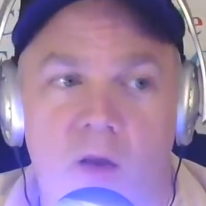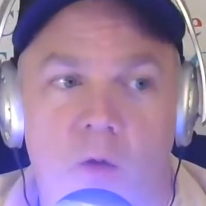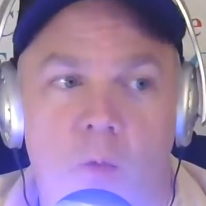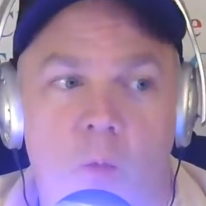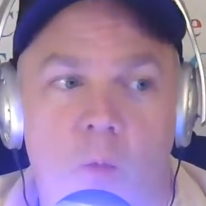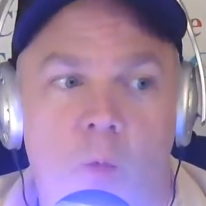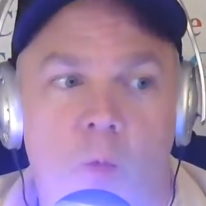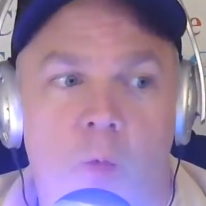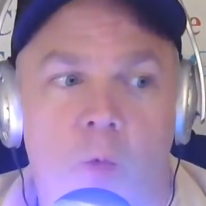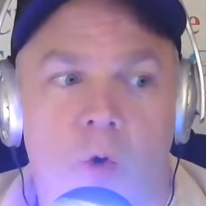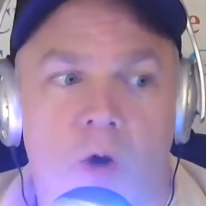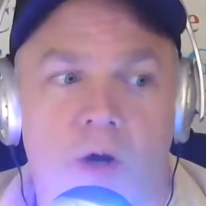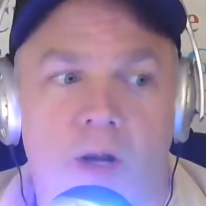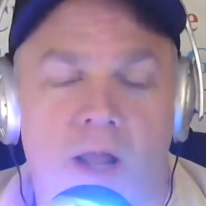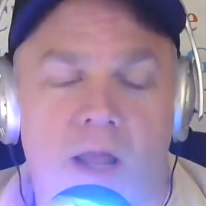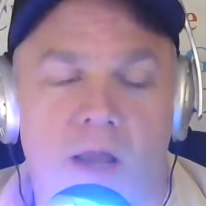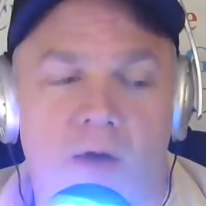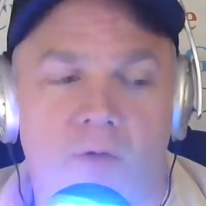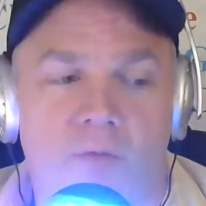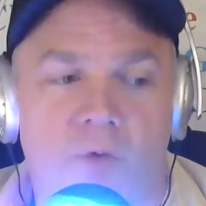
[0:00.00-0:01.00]

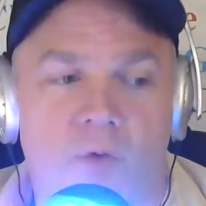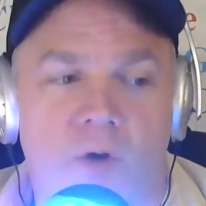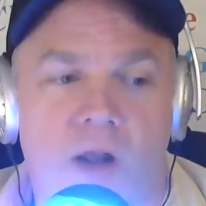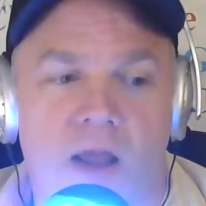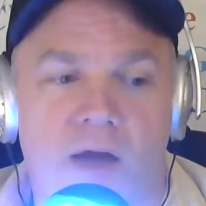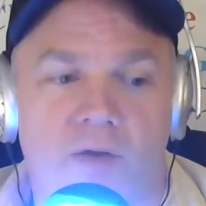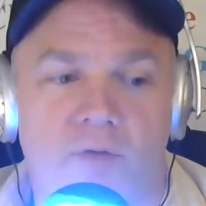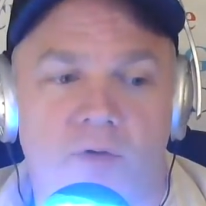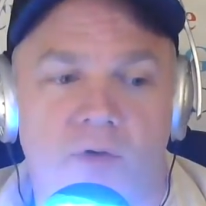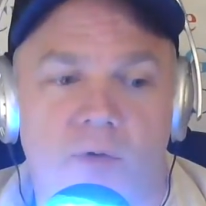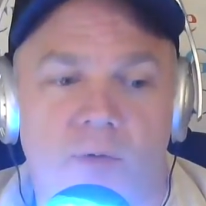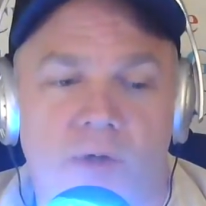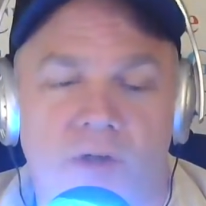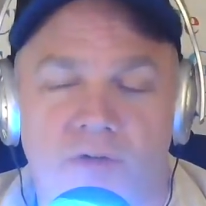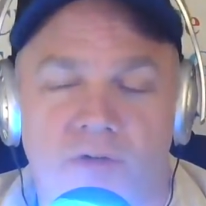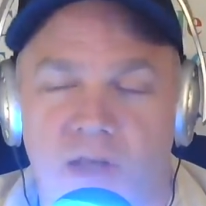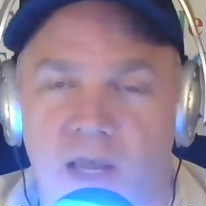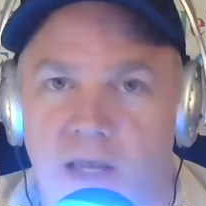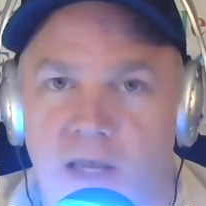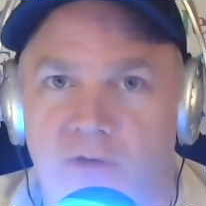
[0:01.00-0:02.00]
whatever avenue it
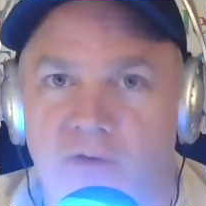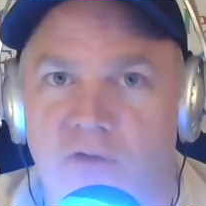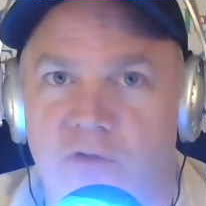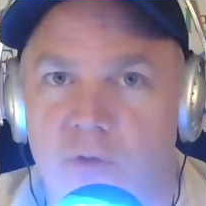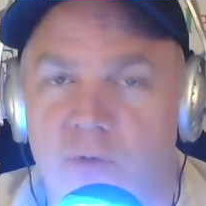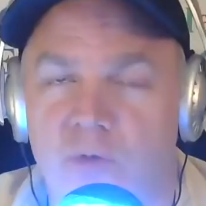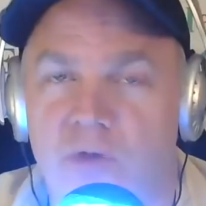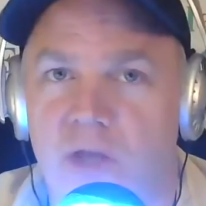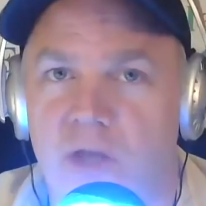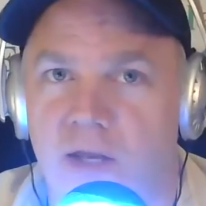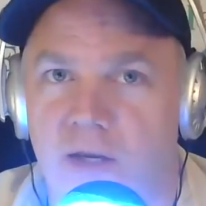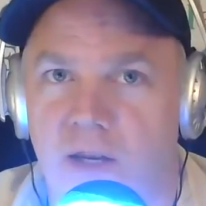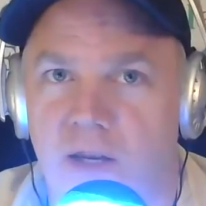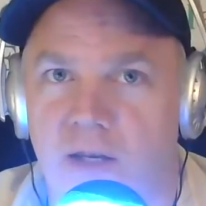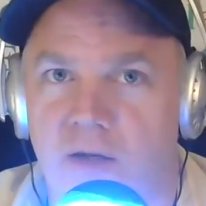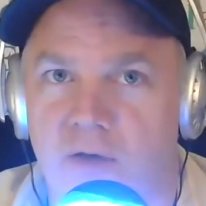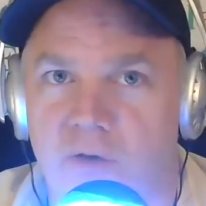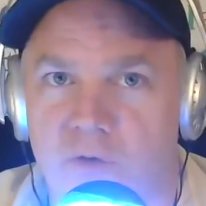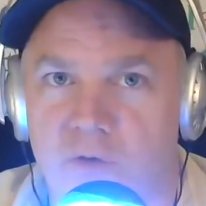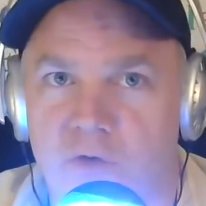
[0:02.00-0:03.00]
takes to get
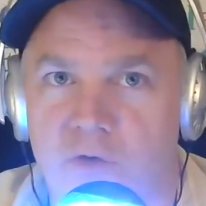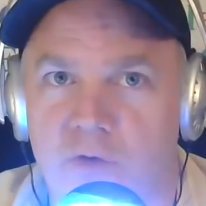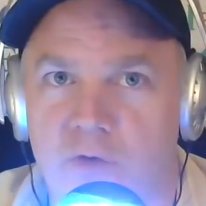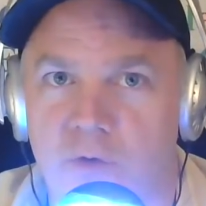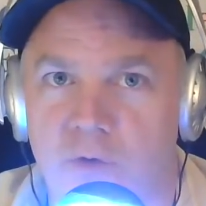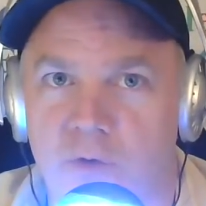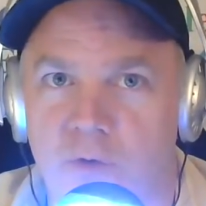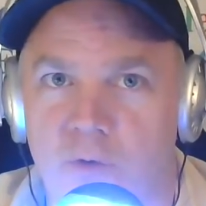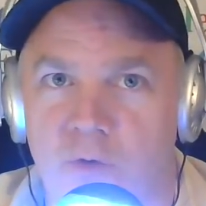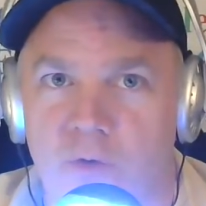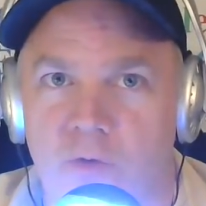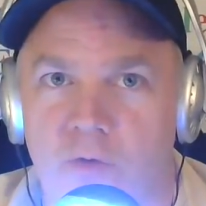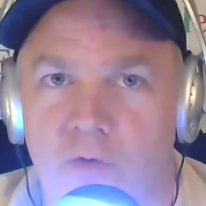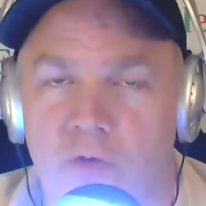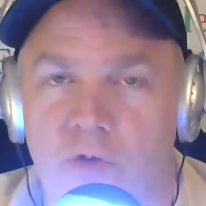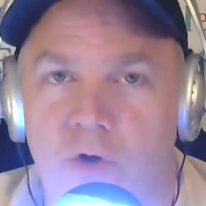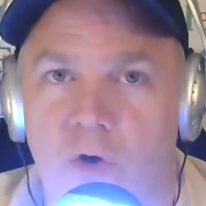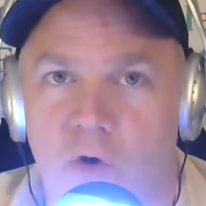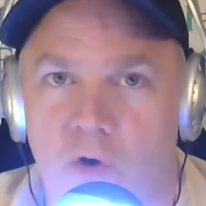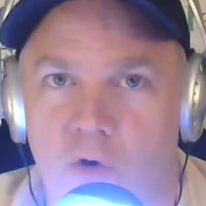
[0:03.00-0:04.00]
into
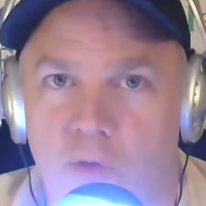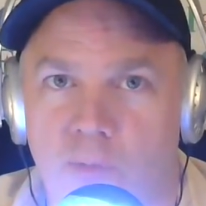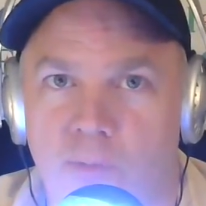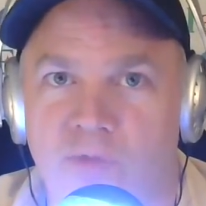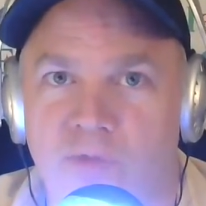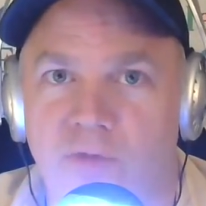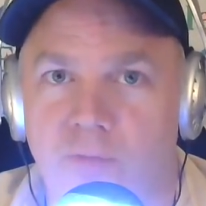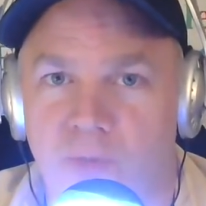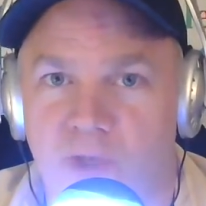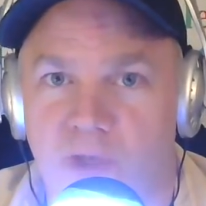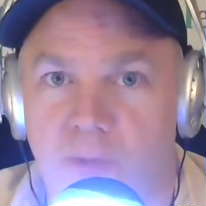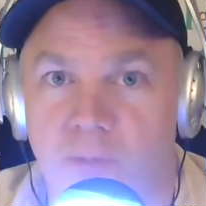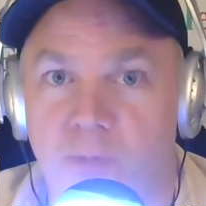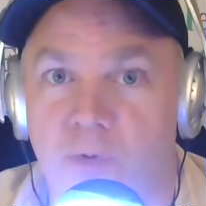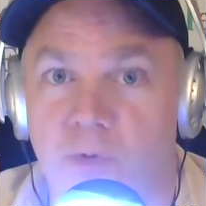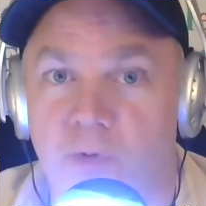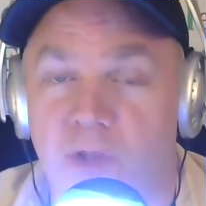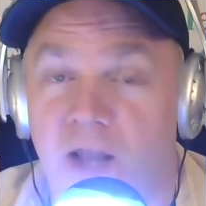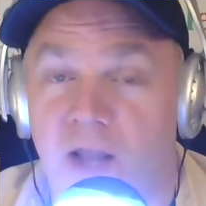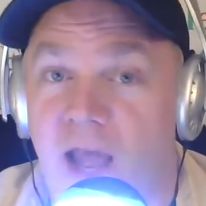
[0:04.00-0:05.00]
the homes of
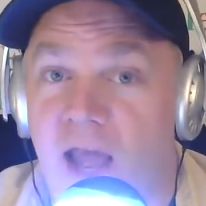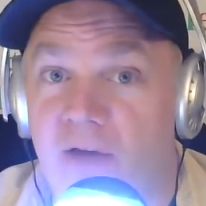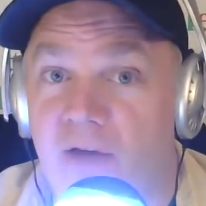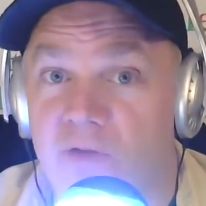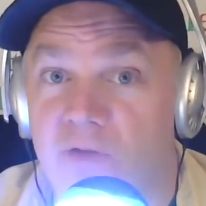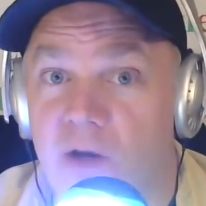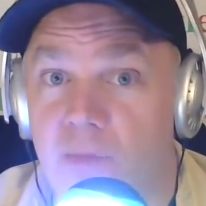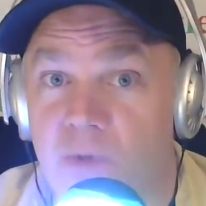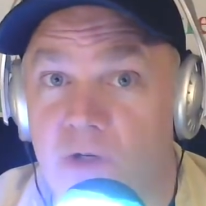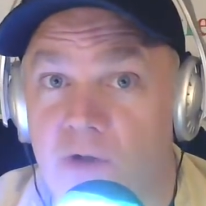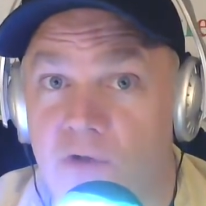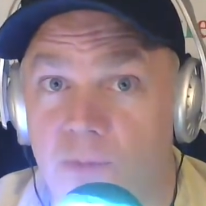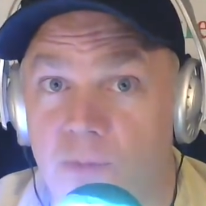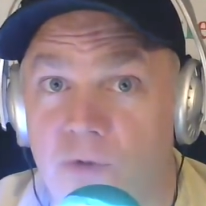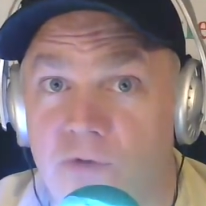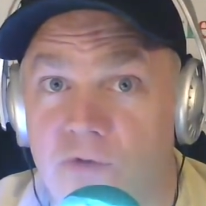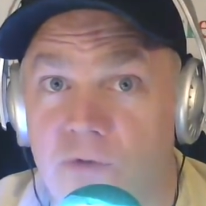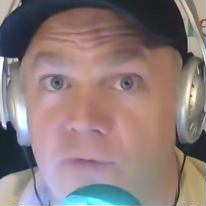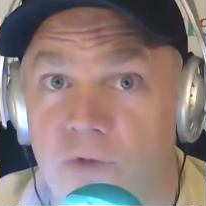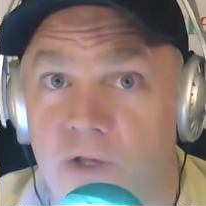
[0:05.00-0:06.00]
people that have not been
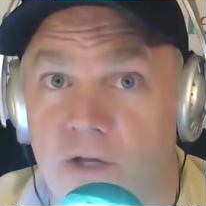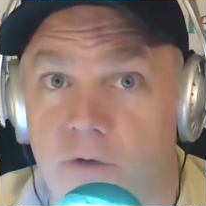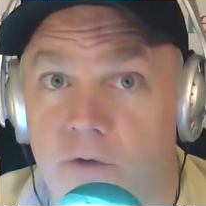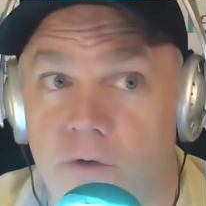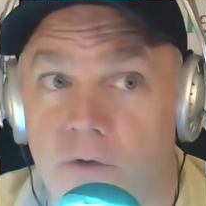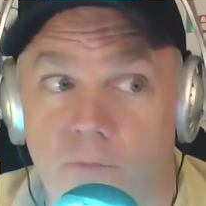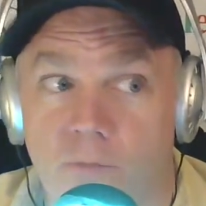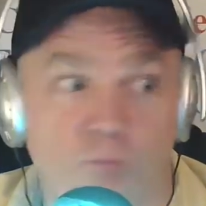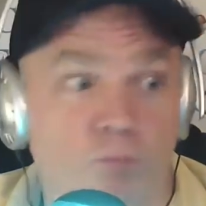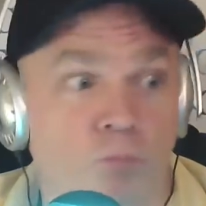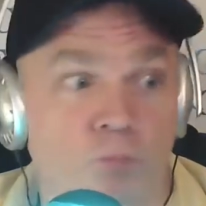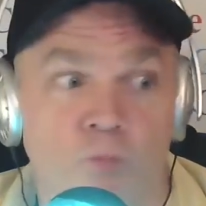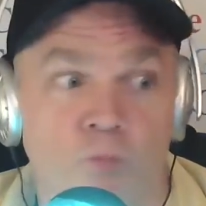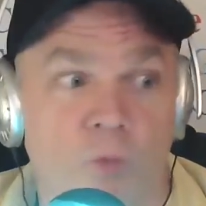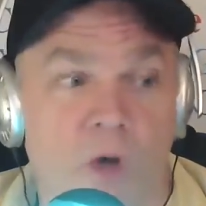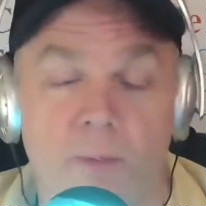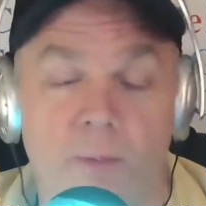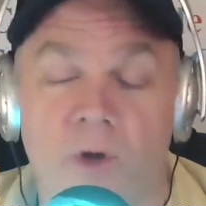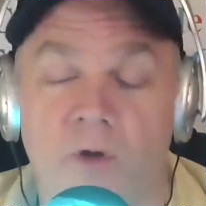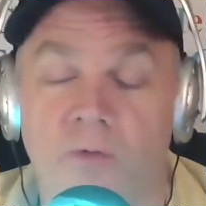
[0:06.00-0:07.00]
exposed to flat earth
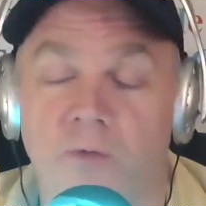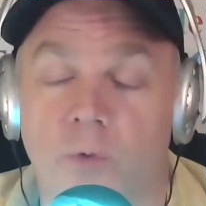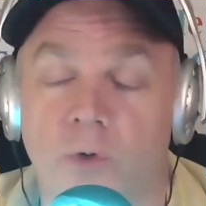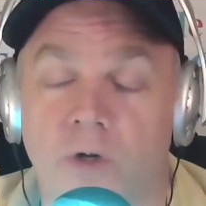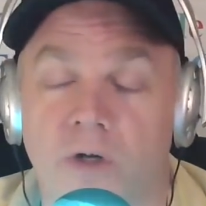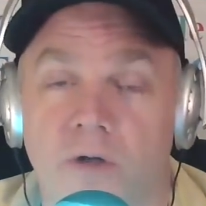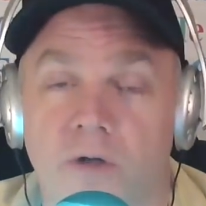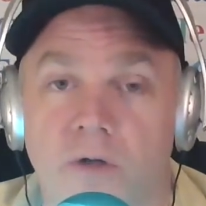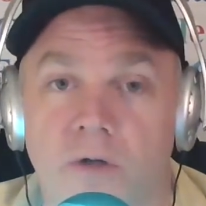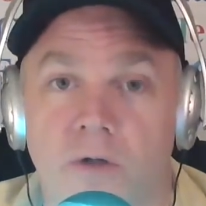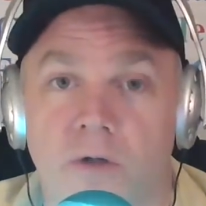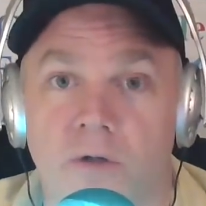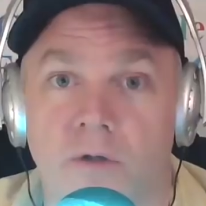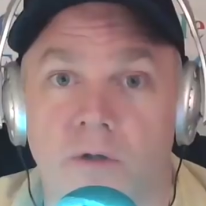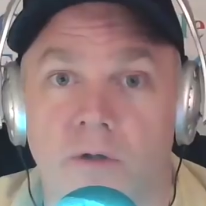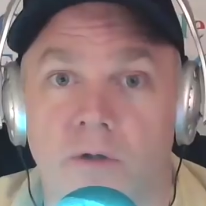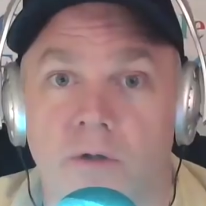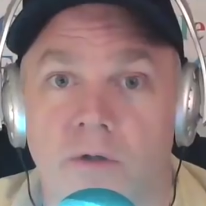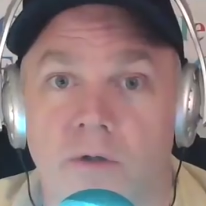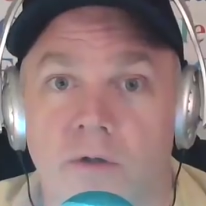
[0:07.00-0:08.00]
i'm all for it
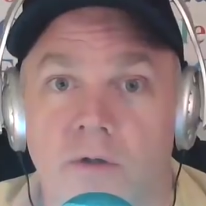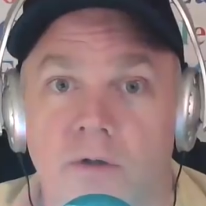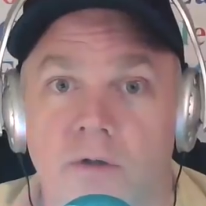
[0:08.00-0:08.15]
right